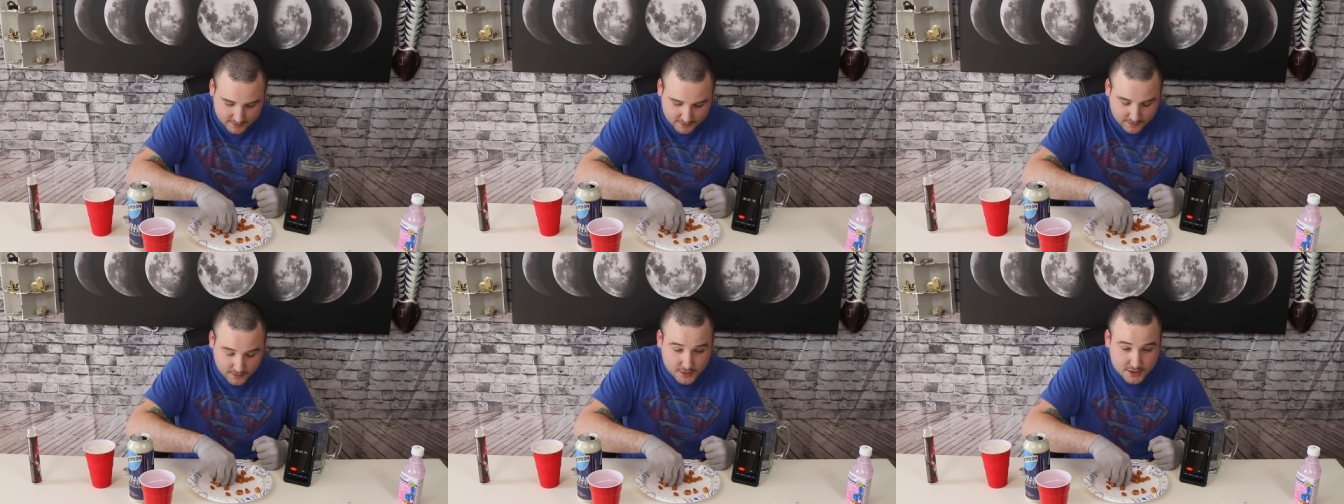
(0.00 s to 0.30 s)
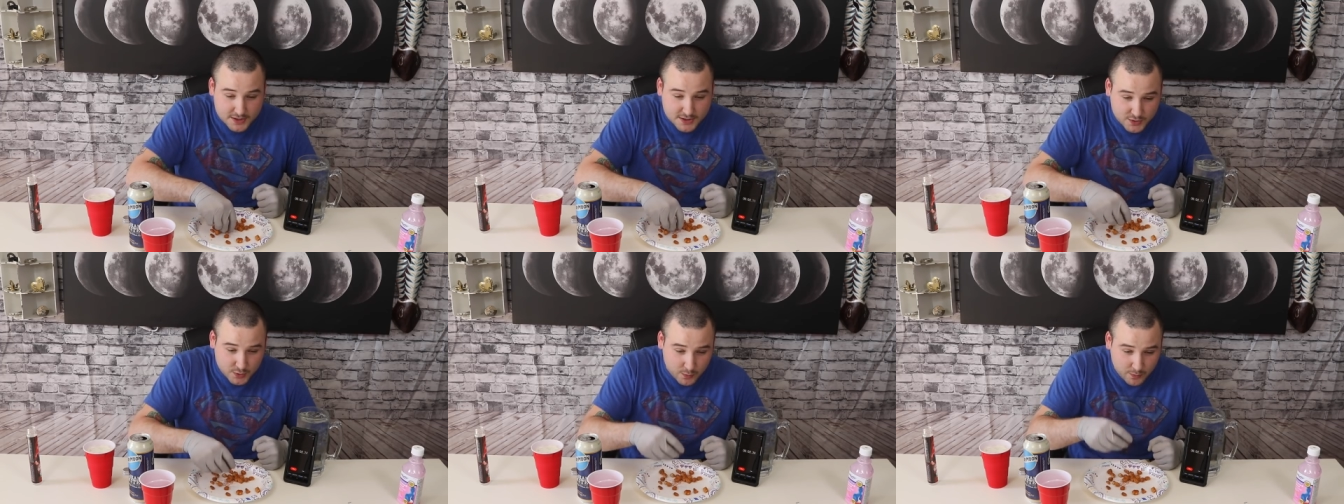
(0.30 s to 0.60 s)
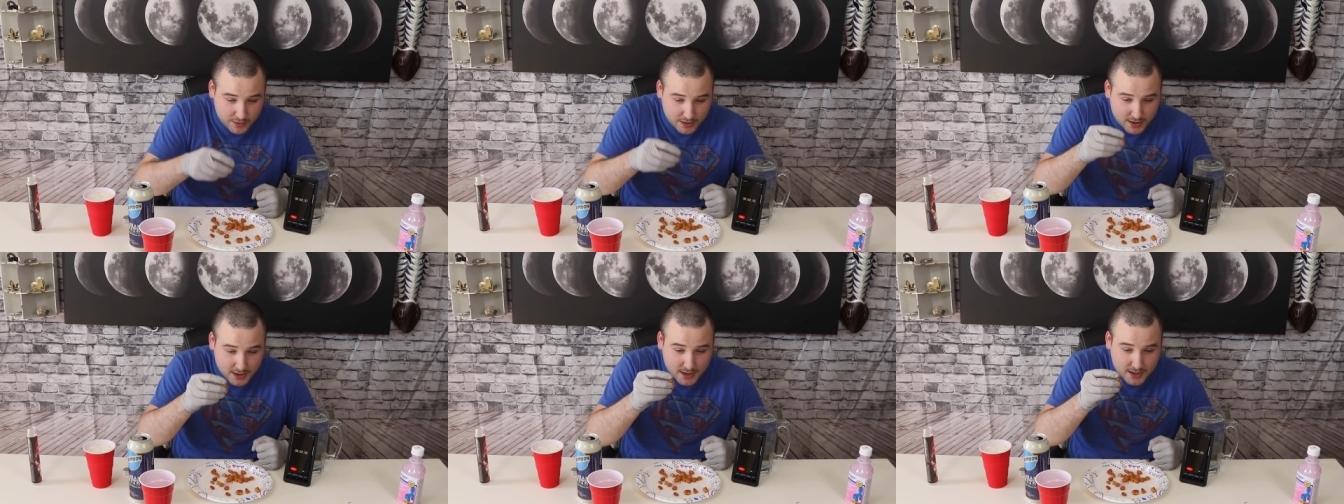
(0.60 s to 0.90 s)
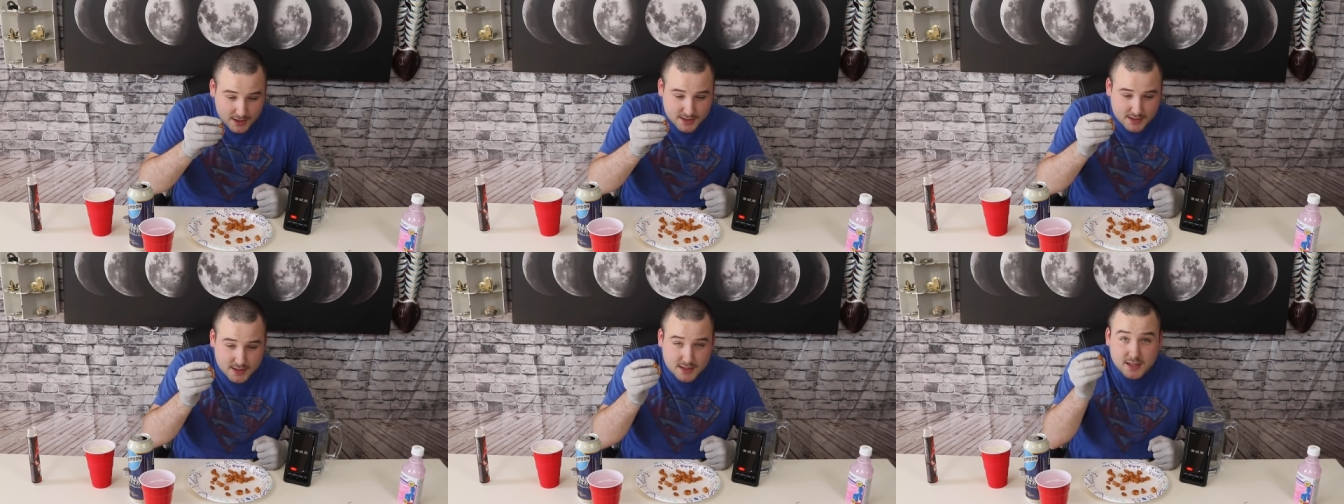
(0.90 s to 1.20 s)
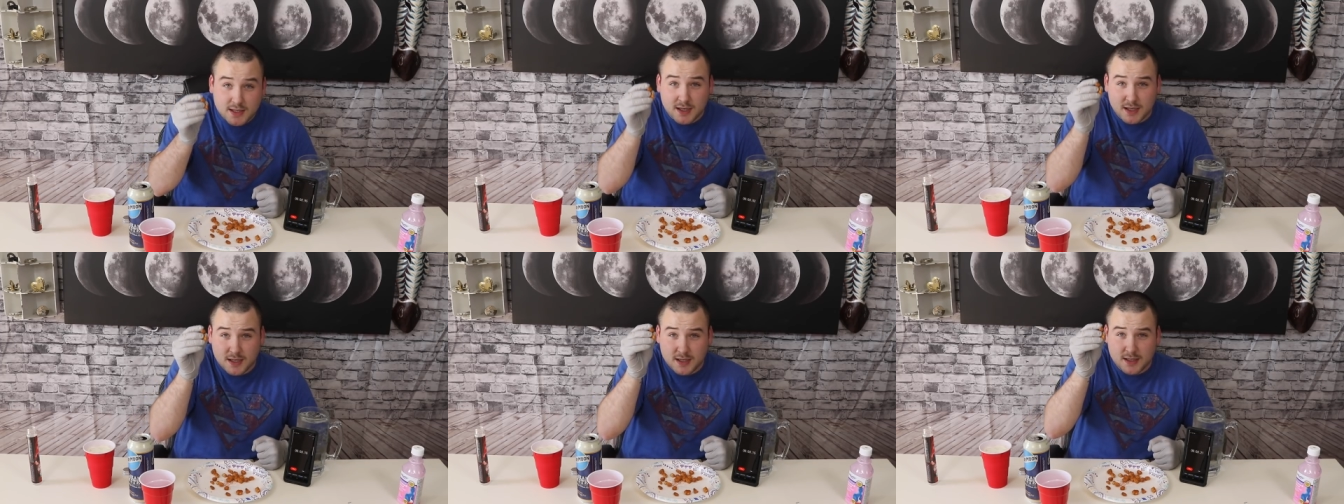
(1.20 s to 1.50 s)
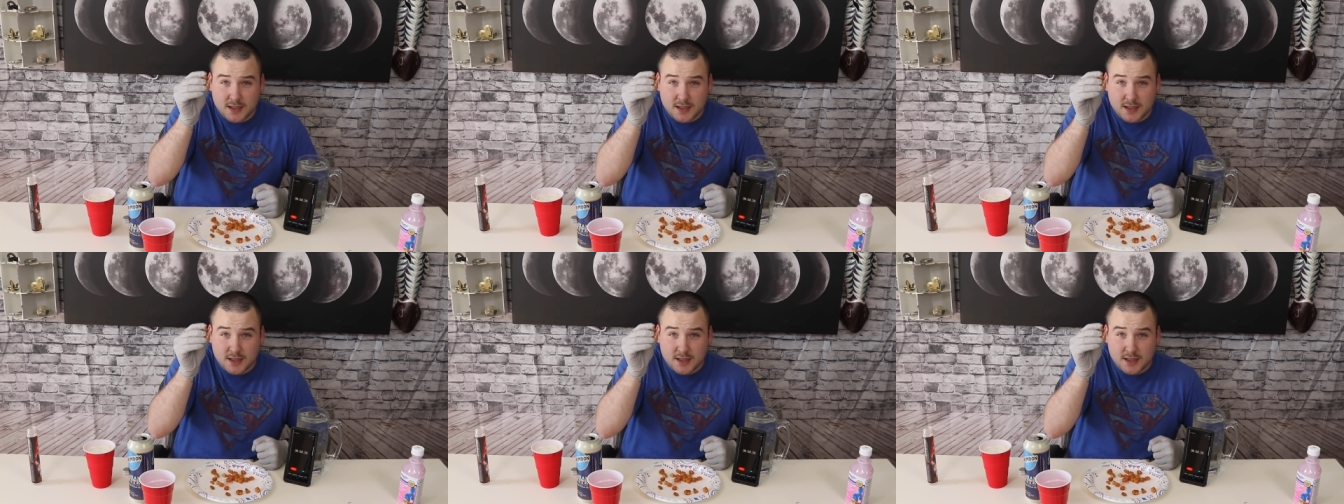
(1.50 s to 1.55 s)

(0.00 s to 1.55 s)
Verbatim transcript: First two peanuts.